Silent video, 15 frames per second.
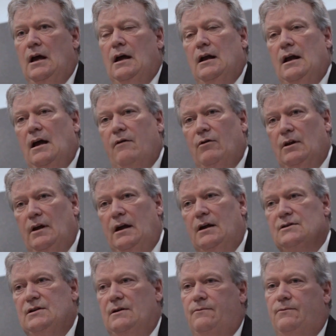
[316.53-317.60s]
and have a
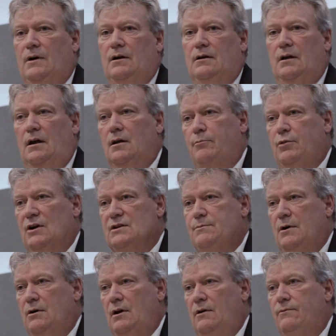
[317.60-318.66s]
legacy fund like a
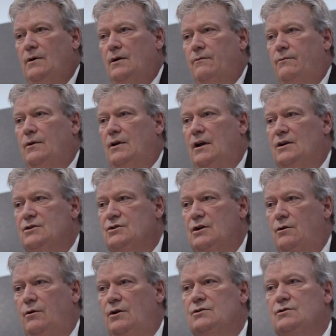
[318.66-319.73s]
prosperity fund for the next
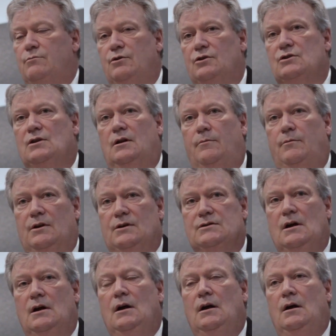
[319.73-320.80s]
generation of British
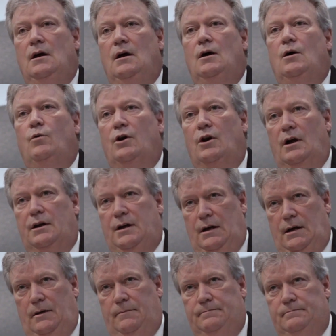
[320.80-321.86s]
Columbians, we're not
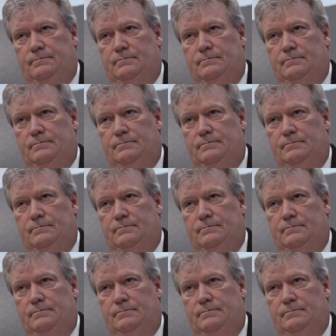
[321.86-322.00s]
kidding.